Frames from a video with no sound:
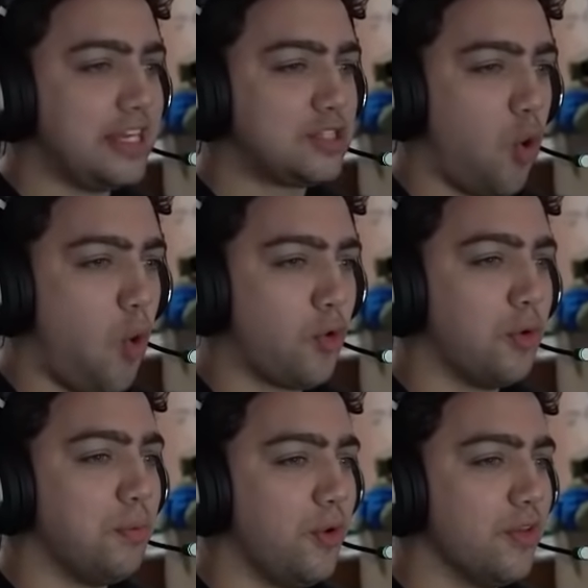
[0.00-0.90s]
It's
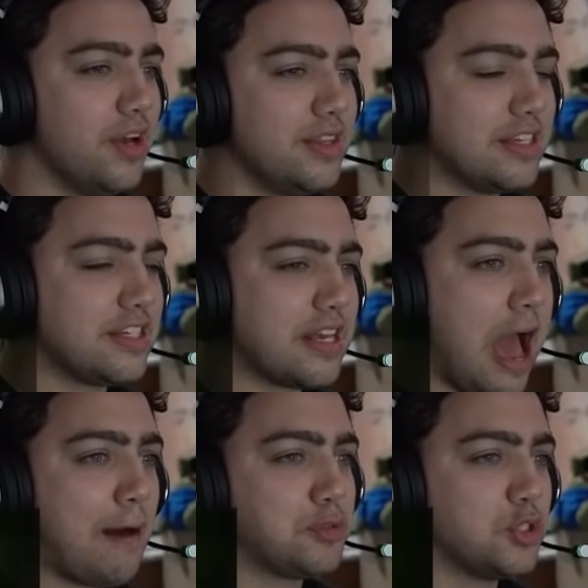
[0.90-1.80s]
horrible. This is
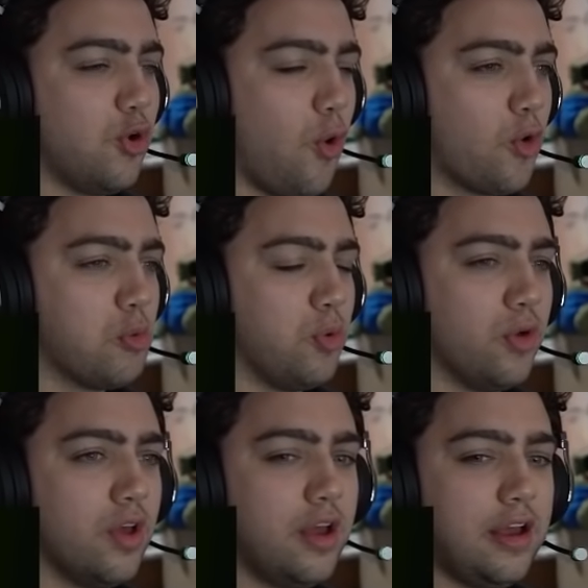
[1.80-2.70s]
absolutely horrible.